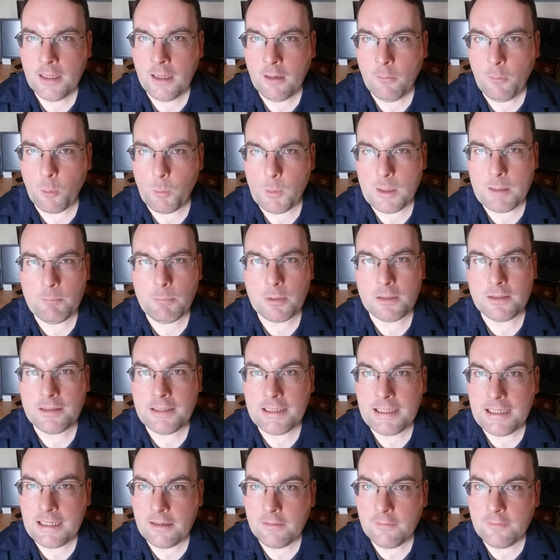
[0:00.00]
where we
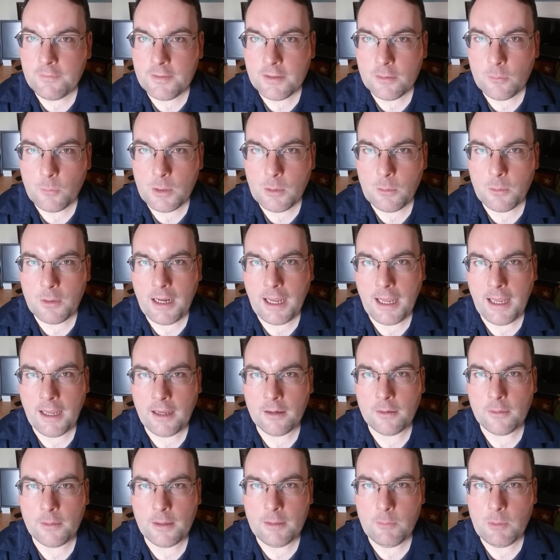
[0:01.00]
believed we were
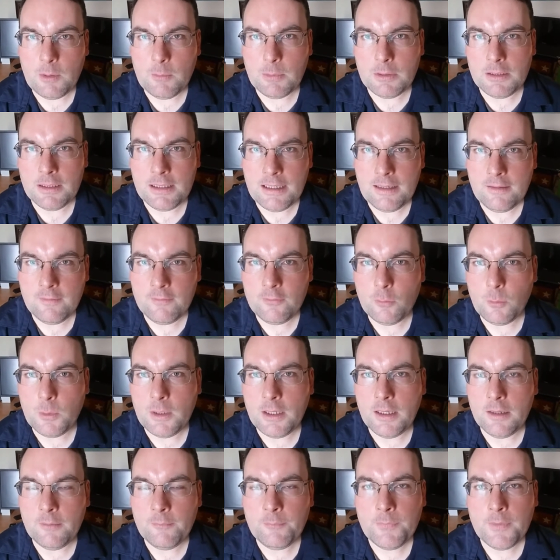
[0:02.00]
angry, we believed
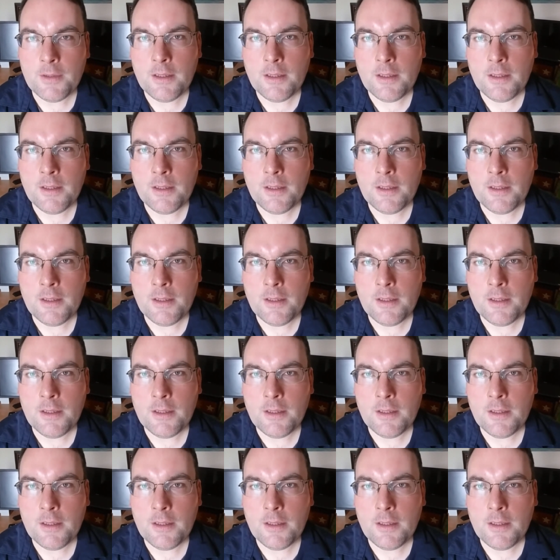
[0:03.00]
we